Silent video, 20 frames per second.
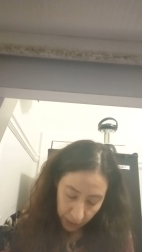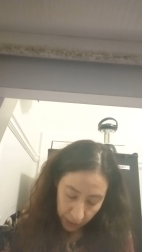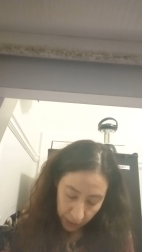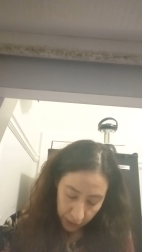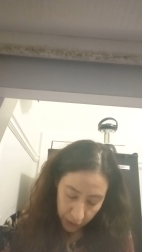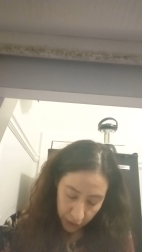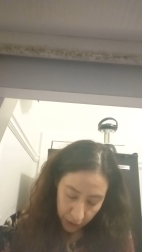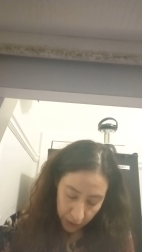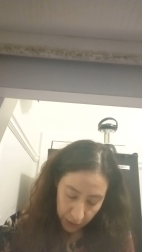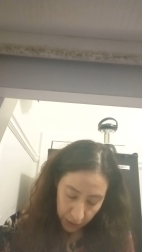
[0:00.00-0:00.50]

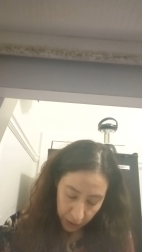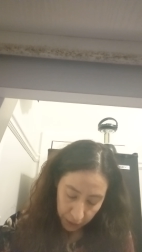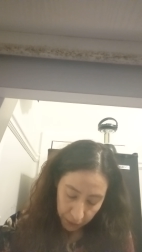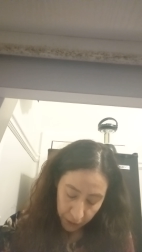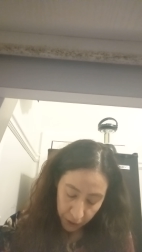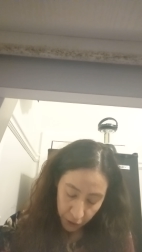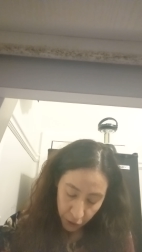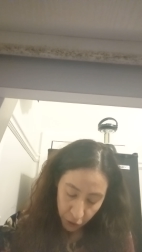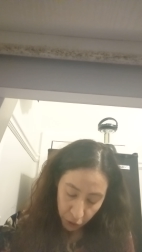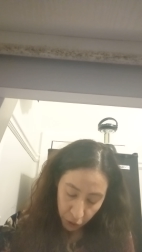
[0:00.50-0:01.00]
and to
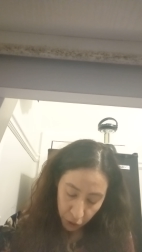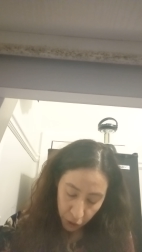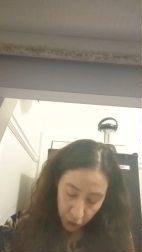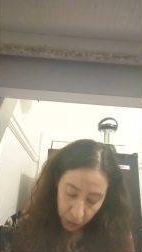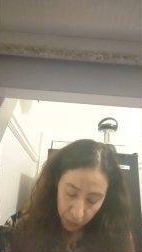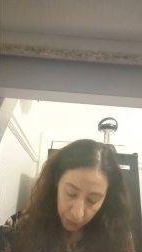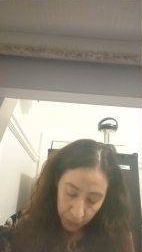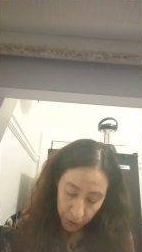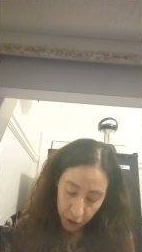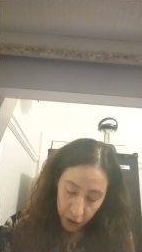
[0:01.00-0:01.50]
self
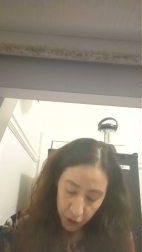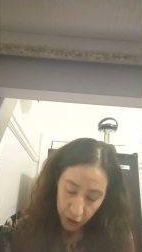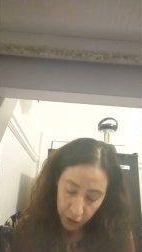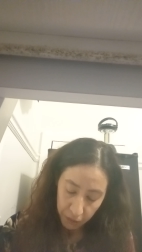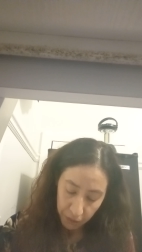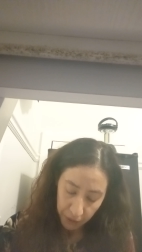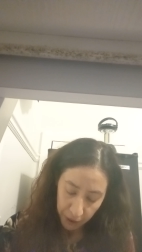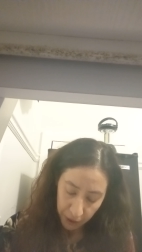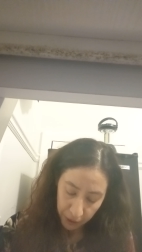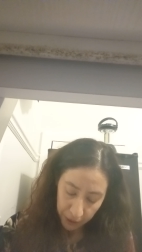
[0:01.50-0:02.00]
control
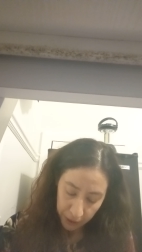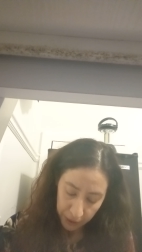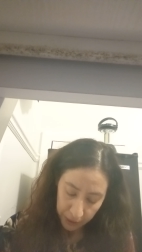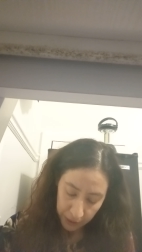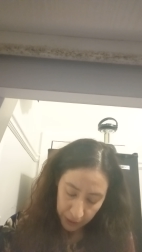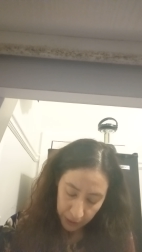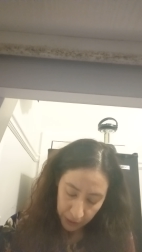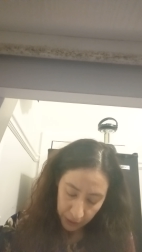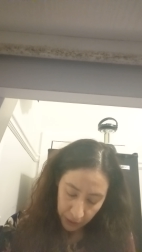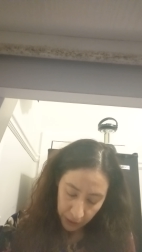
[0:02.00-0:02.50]

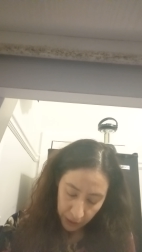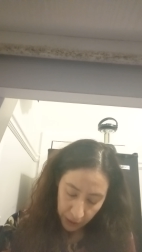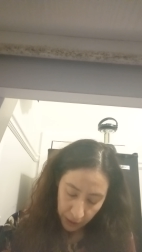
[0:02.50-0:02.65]
perseverance,